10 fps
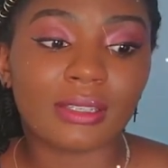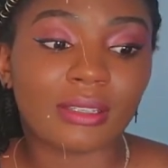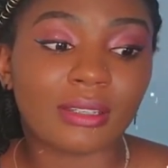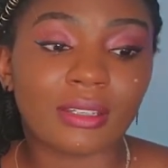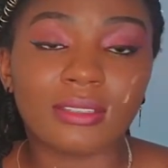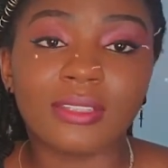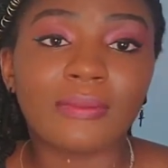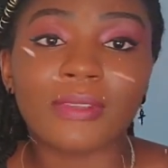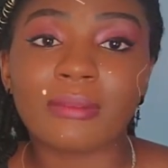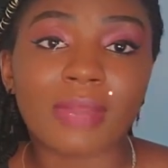a
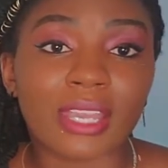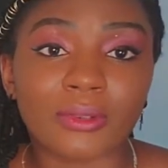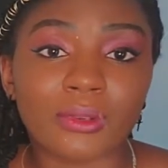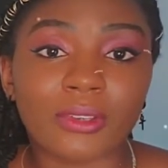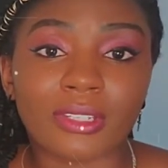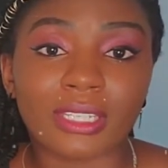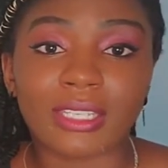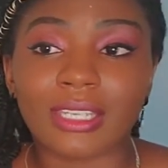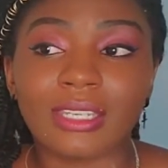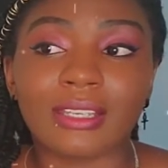different
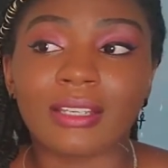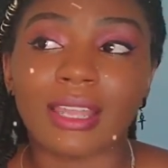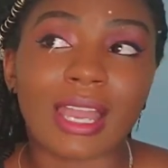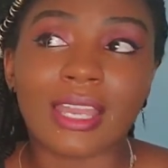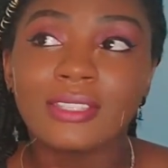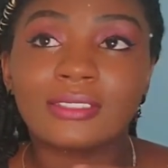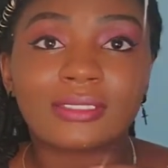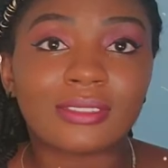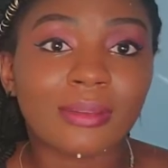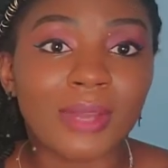minority in a
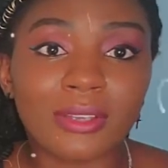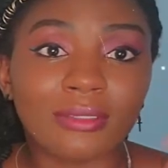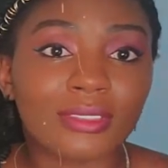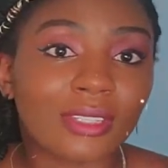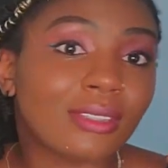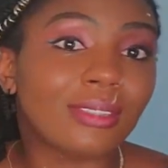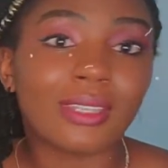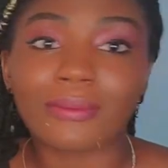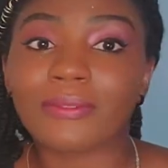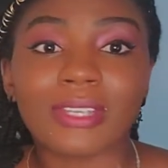class amongst a
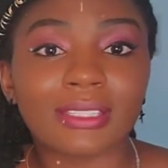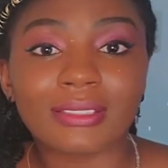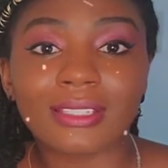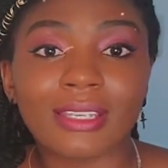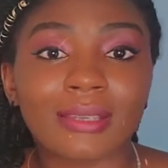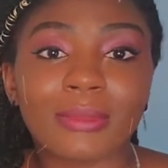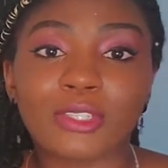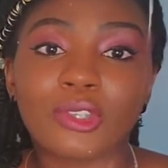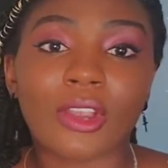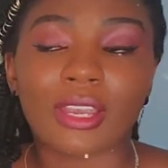different
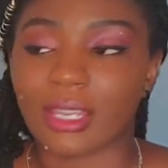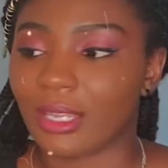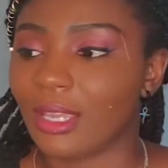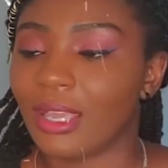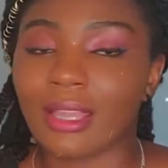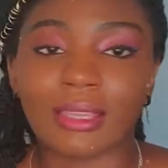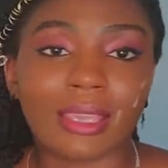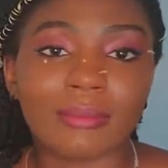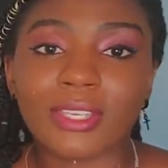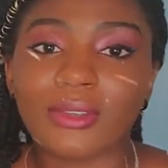majority.
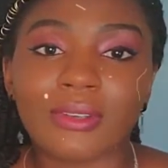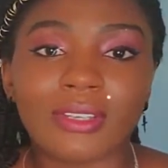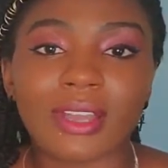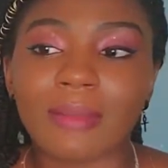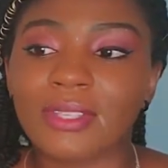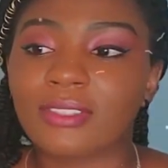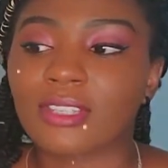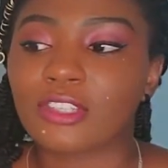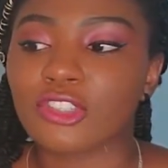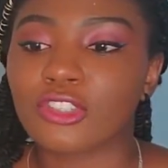Let me know in the comment
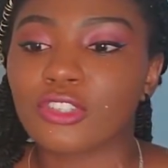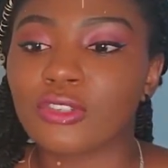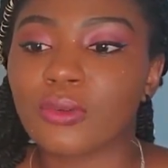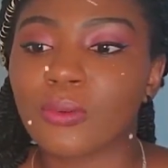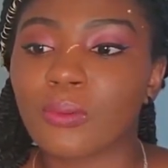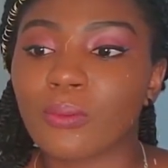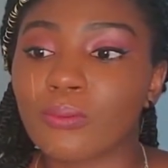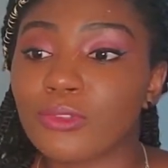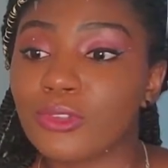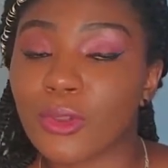section
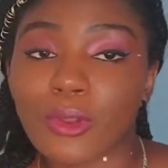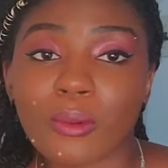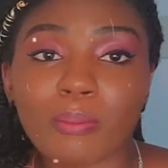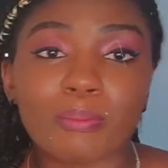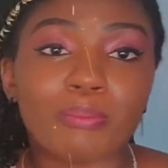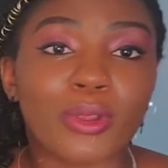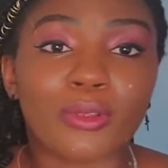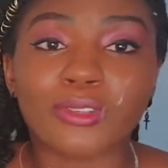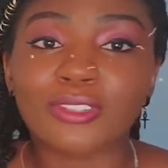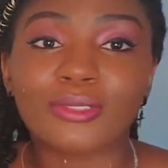your
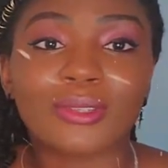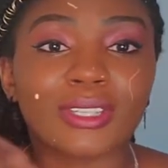personal